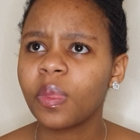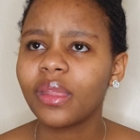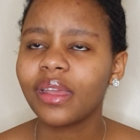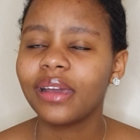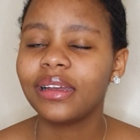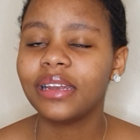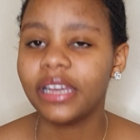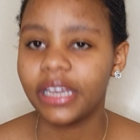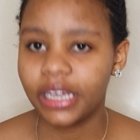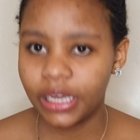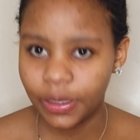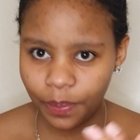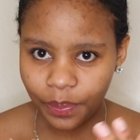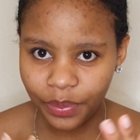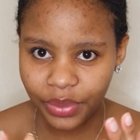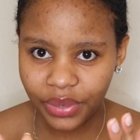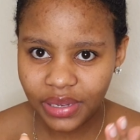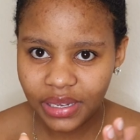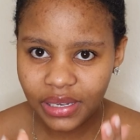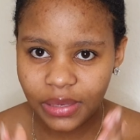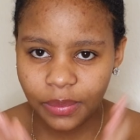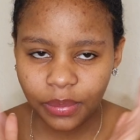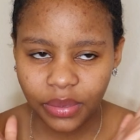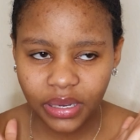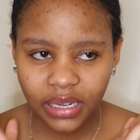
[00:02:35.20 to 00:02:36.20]
like
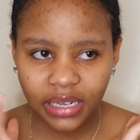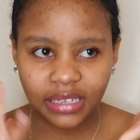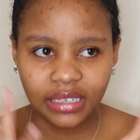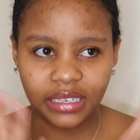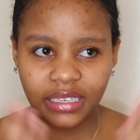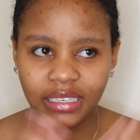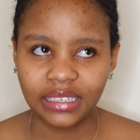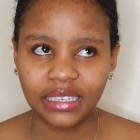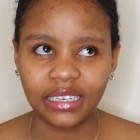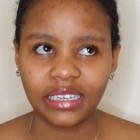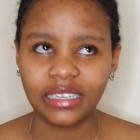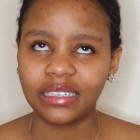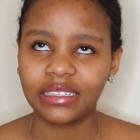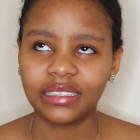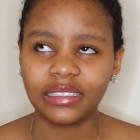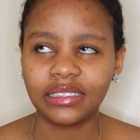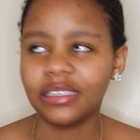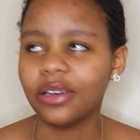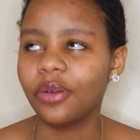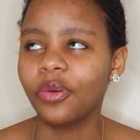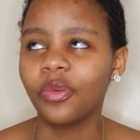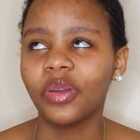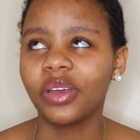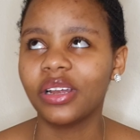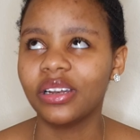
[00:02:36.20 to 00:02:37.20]
bad like in
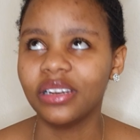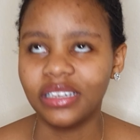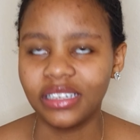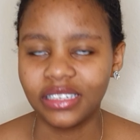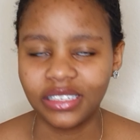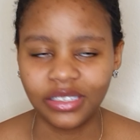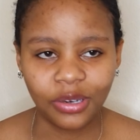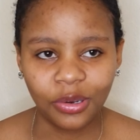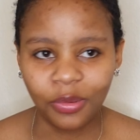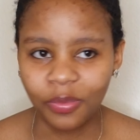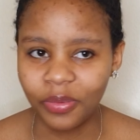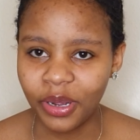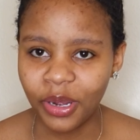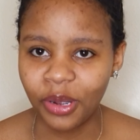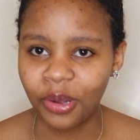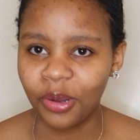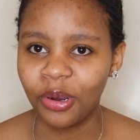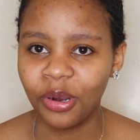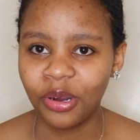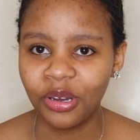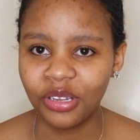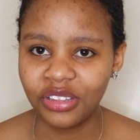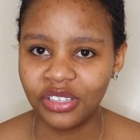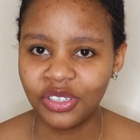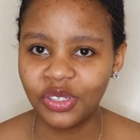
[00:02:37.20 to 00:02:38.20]
a way like, oh my
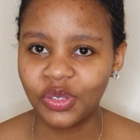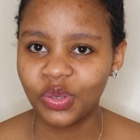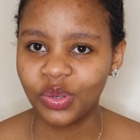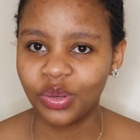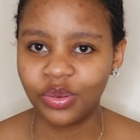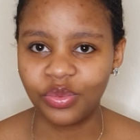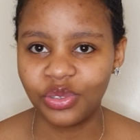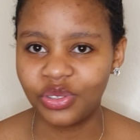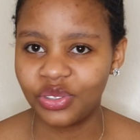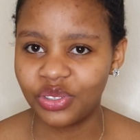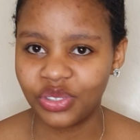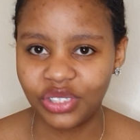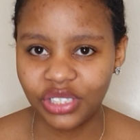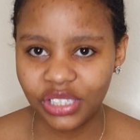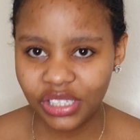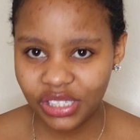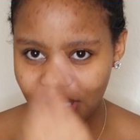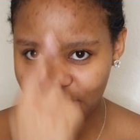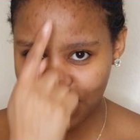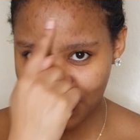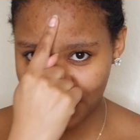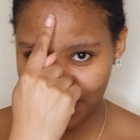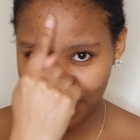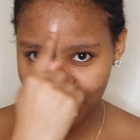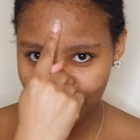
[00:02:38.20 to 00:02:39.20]
god, this one is
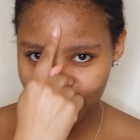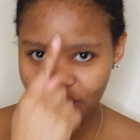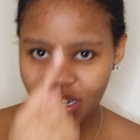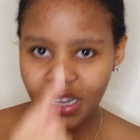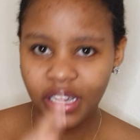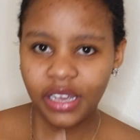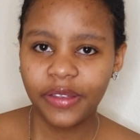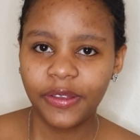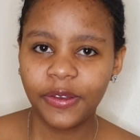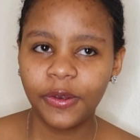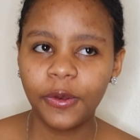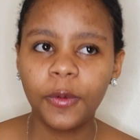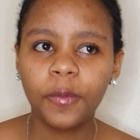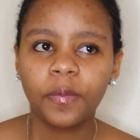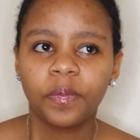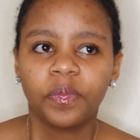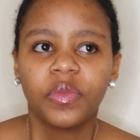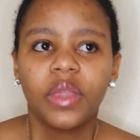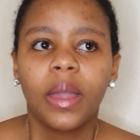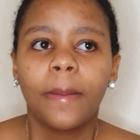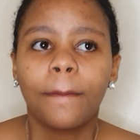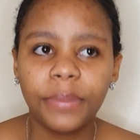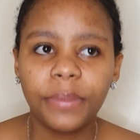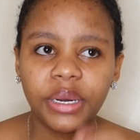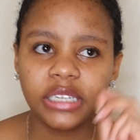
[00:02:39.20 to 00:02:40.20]
just,
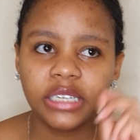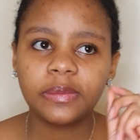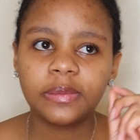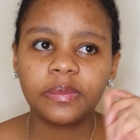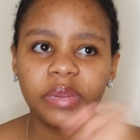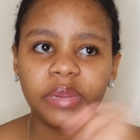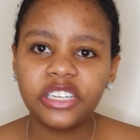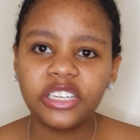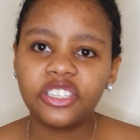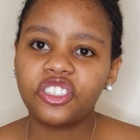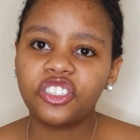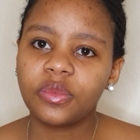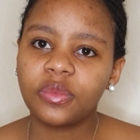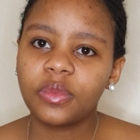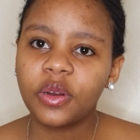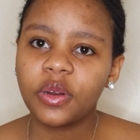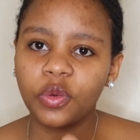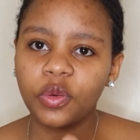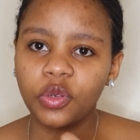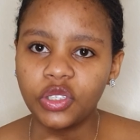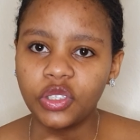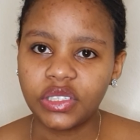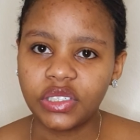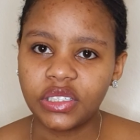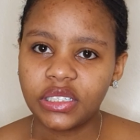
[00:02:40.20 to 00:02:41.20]
but my German
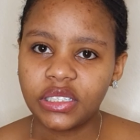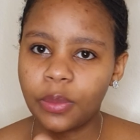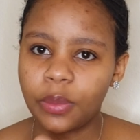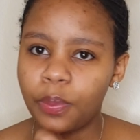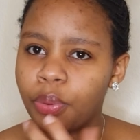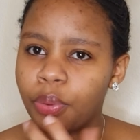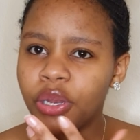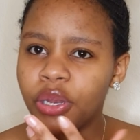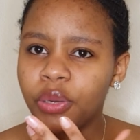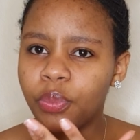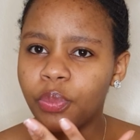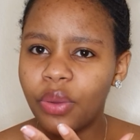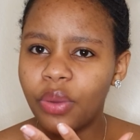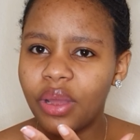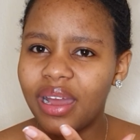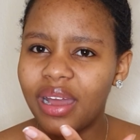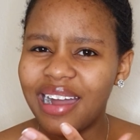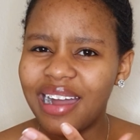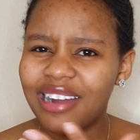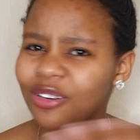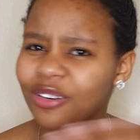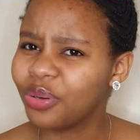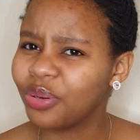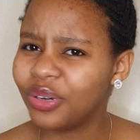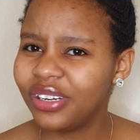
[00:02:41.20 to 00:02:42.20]
was the point where I
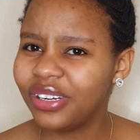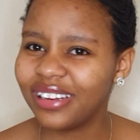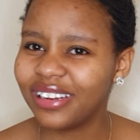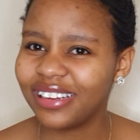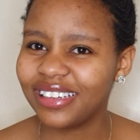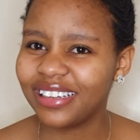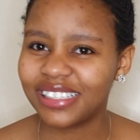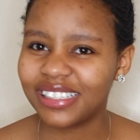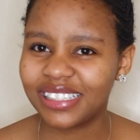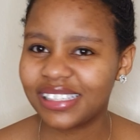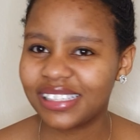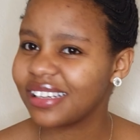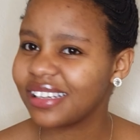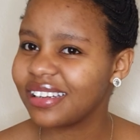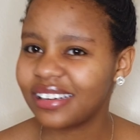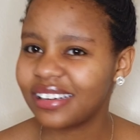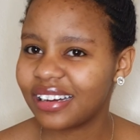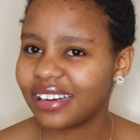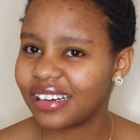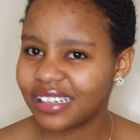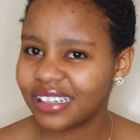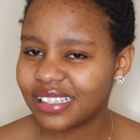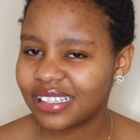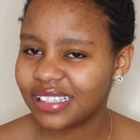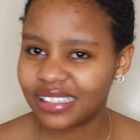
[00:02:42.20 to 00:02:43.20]
couldn't understand
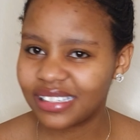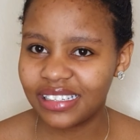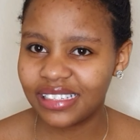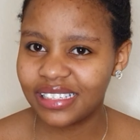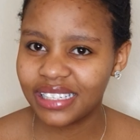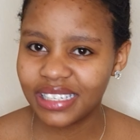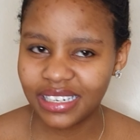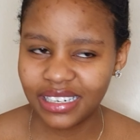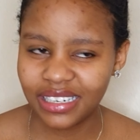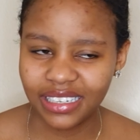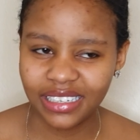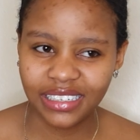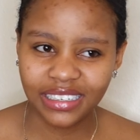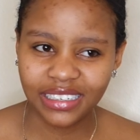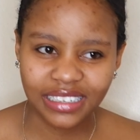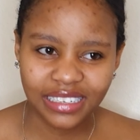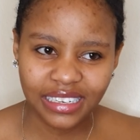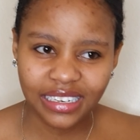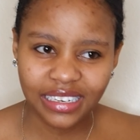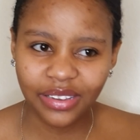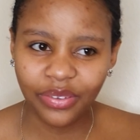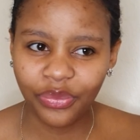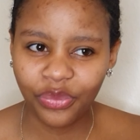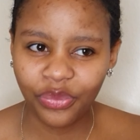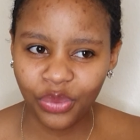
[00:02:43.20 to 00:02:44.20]
accents. Like,
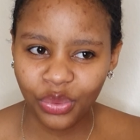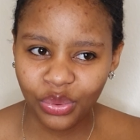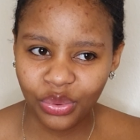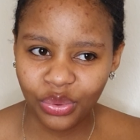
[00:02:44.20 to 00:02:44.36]
if